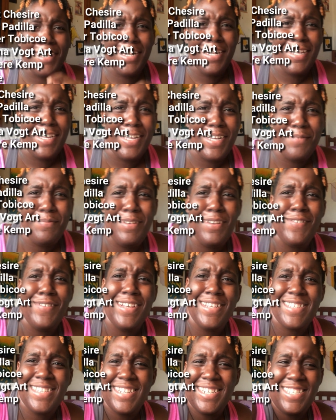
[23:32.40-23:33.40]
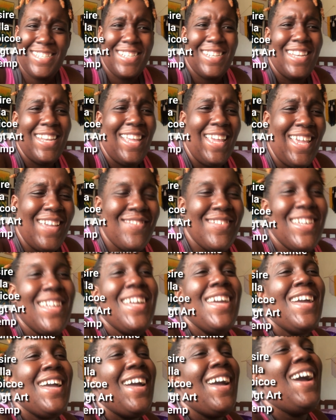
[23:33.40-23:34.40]
to look up the rest of her name.
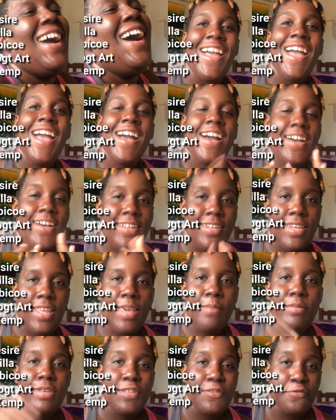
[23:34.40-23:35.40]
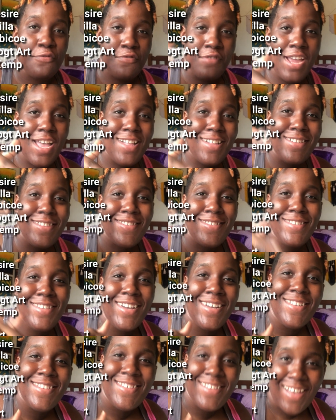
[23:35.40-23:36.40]
Her name is Rels
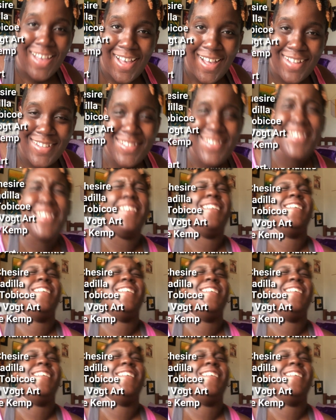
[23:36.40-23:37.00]
Does Art.